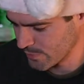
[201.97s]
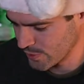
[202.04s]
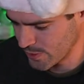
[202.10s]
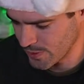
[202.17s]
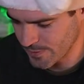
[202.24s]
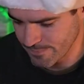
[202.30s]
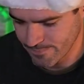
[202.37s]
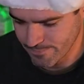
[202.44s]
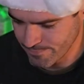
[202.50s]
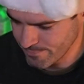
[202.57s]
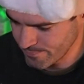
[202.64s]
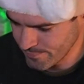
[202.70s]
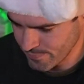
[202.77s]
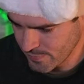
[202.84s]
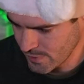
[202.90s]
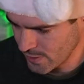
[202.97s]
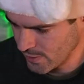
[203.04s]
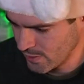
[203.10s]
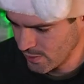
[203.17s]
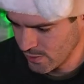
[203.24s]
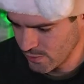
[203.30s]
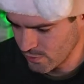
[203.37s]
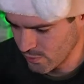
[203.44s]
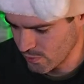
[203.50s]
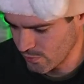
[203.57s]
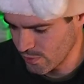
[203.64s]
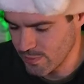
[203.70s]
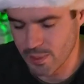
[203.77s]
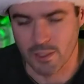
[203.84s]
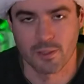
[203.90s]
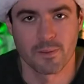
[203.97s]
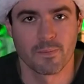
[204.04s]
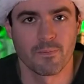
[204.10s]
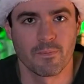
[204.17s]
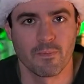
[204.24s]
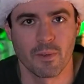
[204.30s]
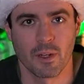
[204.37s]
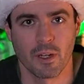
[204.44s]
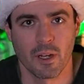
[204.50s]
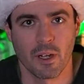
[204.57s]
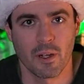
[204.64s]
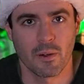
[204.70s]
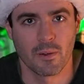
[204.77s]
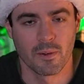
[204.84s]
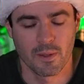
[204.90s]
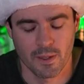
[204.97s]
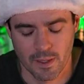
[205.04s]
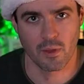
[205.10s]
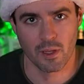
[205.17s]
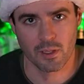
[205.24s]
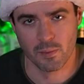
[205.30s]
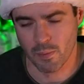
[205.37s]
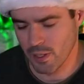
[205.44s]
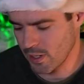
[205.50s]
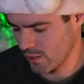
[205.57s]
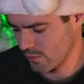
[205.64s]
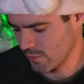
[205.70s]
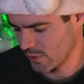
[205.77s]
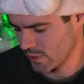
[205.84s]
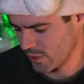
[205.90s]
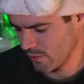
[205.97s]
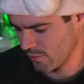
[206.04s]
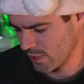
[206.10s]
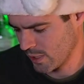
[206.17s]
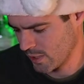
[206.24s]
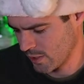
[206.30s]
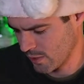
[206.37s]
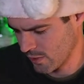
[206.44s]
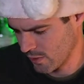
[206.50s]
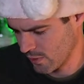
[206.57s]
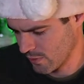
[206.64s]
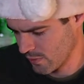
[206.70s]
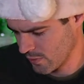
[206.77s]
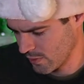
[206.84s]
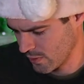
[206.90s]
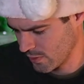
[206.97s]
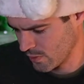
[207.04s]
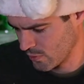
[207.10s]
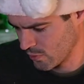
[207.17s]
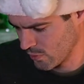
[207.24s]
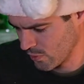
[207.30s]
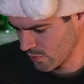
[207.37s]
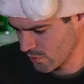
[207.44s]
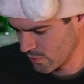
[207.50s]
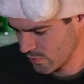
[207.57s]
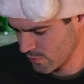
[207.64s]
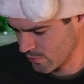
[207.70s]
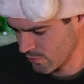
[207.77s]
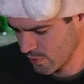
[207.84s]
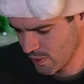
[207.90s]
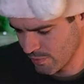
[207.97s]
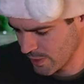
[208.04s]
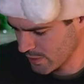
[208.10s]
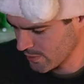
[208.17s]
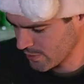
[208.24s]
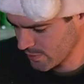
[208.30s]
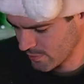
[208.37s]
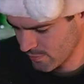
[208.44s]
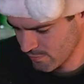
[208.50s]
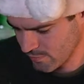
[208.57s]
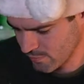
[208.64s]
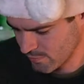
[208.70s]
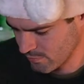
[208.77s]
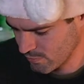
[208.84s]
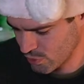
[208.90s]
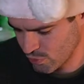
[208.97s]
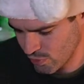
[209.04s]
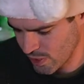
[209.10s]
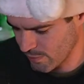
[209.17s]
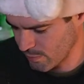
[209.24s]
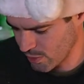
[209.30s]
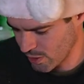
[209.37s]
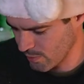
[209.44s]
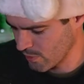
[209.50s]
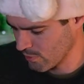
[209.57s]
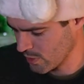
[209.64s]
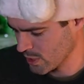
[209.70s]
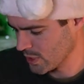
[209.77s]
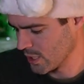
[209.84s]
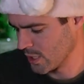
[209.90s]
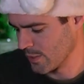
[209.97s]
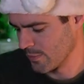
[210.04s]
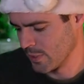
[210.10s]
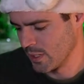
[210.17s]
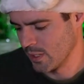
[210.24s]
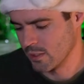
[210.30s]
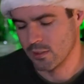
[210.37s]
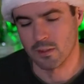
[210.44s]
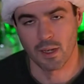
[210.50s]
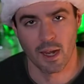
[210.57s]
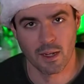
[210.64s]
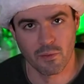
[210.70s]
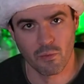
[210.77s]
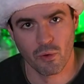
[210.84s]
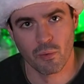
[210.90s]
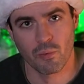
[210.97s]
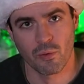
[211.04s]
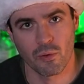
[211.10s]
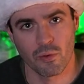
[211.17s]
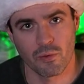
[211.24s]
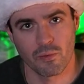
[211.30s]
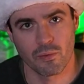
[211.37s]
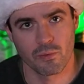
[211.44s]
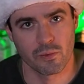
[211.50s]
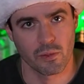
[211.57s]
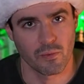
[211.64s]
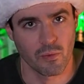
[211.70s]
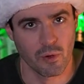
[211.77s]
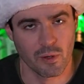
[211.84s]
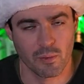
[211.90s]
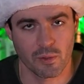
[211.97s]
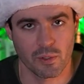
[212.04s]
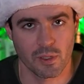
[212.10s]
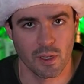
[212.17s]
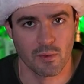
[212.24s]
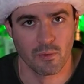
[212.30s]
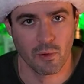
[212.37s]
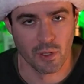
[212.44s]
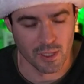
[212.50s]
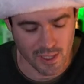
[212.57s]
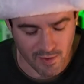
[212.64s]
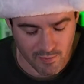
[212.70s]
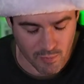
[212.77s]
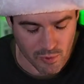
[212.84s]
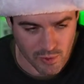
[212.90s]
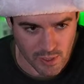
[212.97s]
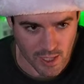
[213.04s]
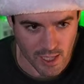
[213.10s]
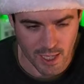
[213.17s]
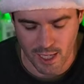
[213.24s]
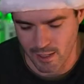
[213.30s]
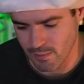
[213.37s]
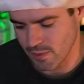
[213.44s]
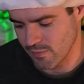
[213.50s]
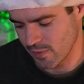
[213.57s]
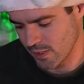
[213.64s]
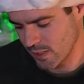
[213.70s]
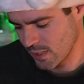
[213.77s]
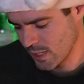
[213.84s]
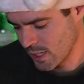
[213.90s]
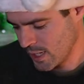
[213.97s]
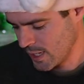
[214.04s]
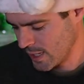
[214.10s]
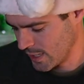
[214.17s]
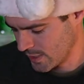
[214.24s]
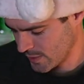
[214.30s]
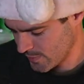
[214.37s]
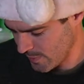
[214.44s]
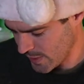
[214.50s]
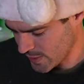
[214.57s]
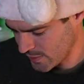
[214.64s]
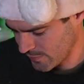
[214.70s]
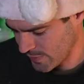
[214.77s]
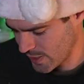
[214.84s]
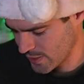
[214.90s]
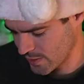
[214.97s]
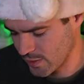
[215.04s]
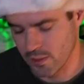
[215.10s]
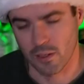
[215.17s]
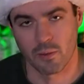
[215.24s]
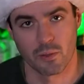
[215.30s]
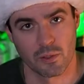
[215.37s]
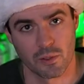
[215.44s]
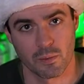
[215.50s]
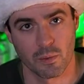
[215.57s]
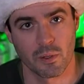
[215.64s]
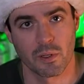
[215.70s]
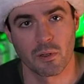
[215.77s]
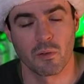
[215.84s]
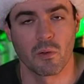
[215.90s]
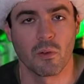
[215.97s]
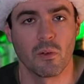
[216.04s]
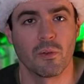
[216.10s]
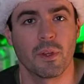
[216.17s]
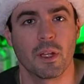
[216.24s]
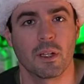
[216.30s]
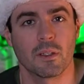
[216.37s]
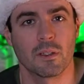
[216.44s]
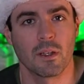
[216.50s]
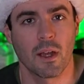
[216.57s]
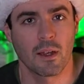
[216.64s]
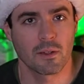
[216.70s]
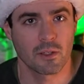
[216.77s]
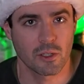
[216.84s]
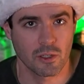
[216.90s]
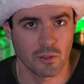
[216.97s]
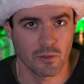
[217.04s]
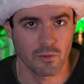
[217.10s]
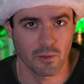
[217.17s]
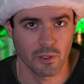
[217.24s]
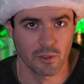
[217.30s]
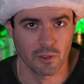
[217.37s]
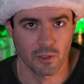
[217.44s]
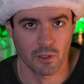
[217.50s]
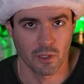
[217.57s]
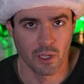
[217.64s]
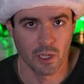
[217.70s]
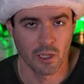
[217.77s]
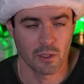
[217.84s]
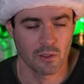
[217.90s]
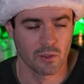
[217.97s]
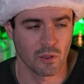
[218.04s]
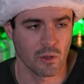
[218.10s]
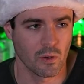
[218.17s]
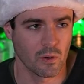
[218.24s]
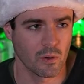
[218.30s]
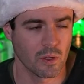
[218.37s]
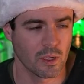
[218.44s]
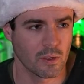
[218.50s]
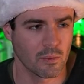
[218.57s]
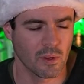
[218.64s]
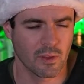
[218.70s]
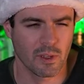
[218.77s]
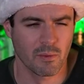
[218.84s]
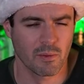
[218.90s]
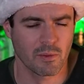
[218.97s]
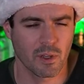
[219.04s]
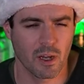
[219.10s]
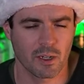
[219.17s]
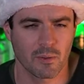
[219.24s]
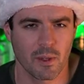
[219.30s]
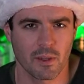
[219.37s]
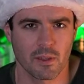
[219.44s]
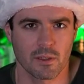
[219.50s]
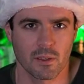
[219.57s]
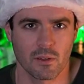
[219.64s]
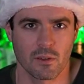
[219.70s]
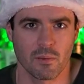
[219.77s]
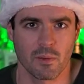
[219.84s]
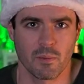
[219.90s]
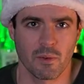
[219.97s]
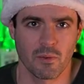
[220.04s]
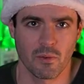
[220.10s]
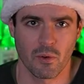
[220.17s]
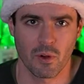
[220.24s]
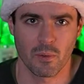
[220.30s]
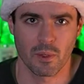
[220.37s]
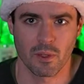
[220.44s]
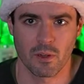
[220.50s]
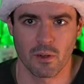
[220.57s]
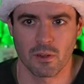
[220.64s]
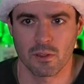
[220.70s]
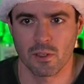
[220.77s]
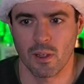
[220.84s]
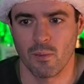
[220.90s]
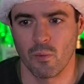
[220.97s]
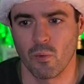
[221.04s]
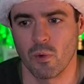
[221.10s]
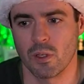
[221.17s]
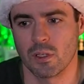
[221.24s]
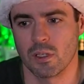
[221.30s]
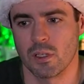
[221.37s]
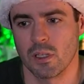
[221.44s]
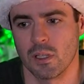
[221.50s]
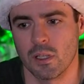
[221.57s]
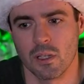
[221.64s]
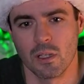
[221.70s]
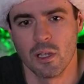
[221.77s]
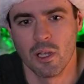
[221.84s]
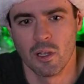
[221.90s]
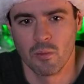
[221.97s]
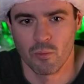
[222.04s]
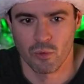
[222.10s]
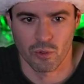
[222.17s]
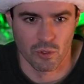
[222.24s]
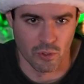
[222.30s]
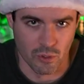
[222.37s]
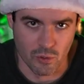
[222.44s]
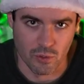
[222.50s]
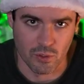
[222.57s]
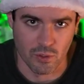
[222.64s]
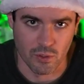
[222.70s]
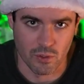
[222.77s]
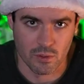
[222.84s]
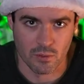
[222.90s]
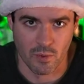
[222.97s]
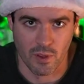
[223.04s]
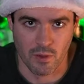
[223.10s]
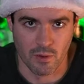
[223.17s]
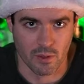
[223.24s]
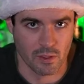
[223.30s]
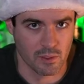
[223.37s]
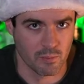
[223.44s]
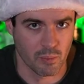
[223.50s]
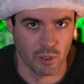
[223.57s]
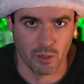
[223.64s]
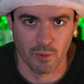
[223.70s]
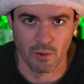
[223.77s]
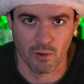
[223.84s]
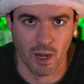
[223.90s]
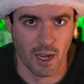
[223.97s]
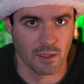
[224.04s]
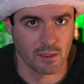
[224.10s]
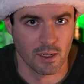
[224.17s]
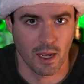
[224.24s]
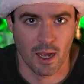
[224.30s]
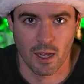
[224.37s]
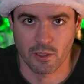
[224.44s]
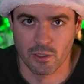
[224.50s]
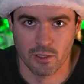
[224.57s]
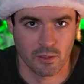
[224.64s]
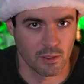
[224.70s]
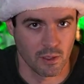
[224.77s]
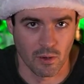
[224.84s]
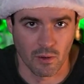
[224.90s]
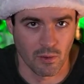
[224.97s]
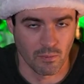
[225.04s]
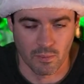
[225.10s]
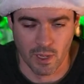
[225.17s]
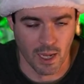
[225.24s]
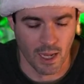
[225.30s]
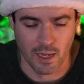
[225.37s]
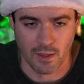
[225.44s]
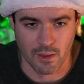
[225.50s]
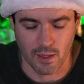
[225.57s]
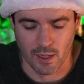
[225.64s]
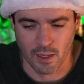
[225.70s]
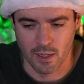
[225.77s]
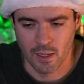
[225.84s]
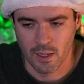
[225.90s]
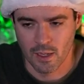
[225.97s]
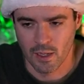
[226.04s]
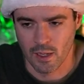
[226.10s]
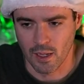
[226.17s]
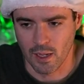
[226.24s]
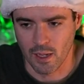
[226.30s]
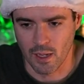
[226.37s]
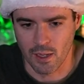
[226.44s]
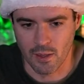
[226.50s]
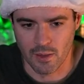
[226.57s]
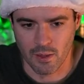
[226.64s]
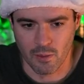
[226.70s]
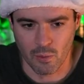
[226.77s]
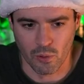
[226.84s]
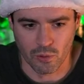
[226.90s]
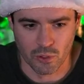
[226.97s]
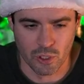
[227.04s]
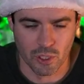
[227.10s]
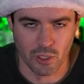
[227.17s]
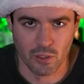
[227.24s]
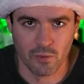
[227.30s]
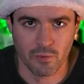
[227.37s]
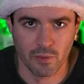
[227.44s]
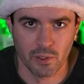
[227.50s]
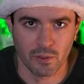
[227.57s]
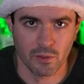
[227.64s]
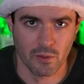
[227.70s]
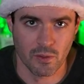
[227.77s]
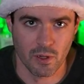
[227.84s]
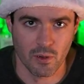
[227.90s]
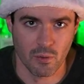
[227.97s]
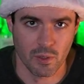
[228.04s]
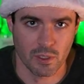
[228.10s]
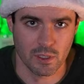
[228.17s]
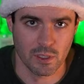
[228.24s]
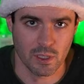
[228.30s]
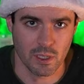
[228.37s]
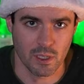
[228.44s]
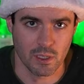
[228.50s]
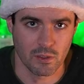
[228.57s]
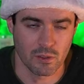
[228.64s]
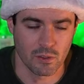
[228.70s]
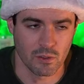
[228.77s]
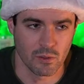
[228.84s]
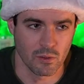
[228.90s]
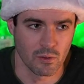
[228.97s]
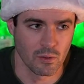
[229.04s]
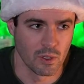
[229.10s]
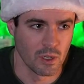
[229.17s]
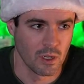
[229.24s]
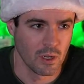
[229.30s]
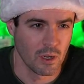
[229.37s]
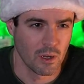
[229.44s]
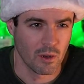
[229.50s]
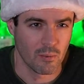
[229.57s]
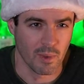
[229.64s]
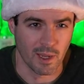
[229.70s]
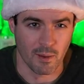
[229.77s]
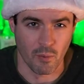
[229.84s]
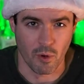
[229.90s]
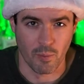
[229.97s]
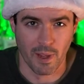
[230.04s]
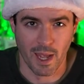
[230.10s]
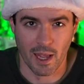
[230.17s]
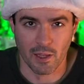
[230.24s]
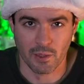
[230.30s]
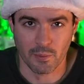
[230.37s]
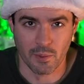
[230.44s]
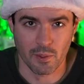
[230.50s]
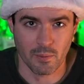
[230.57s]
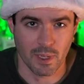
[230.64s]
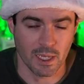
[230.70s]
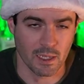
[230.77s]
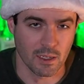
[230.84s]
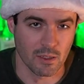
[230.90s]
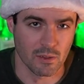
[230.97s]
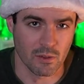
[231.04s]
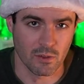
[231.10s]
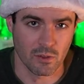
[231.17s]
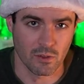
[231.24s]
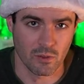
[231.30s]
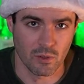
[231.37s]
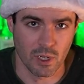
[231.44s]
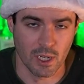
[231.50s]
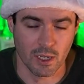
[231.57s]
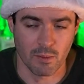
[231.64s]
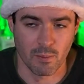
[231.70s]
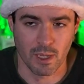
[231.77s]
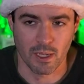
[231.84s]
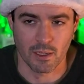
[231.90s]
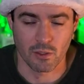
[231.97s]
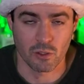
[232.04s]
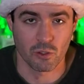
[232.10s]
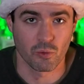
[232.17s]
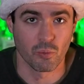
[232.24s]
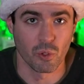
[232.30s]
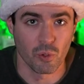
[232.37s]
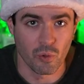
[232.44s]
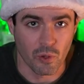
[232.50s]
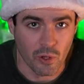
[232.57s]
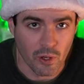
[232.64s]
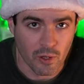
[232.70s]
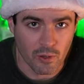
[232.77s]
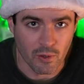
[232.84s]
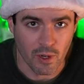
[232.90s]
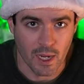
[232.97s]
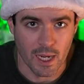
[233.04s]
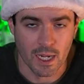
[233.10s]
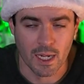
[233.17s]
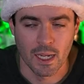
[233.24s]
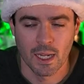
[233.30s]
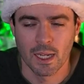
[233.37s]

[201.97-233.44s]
So George Remus. There you go. This bottle of whiskey right here, the George Remus straight bourbon whiskey, it's 94 proof, so 47% ABV, and it specifies here, which is pretty cool, that it's non-chill filter. So I think we've talked about this a little bit before, but there are some whiskey producers, whether it's bourbon, rye, scotch, anything, they will chill filter their whiskey to make it more palatable, make it easier to drink, make it smoother, right?